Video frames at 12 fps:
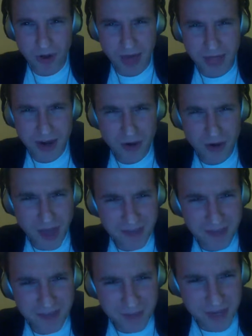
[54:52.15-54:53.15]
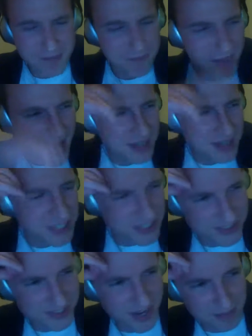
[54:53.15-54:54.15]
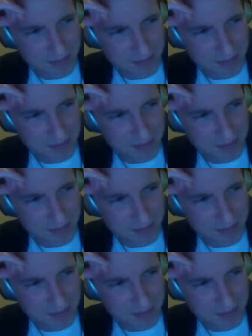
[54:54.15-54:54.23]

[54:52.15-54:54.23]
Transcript: they don't have that many matches. I